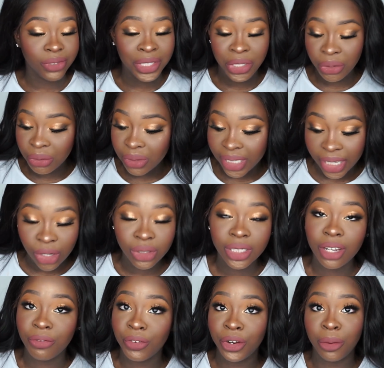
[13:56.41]
You killed
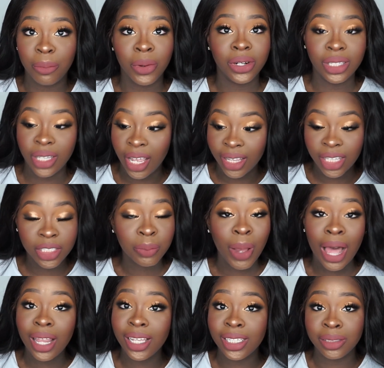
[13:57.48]
it for your birthday. This
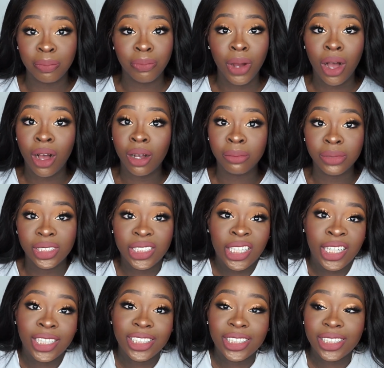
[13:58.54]
palette is bomb,
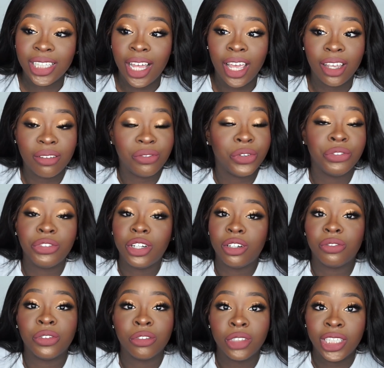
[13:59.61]
sis. Like, for real,
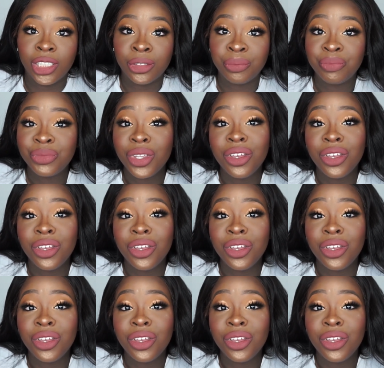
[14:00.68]
for real.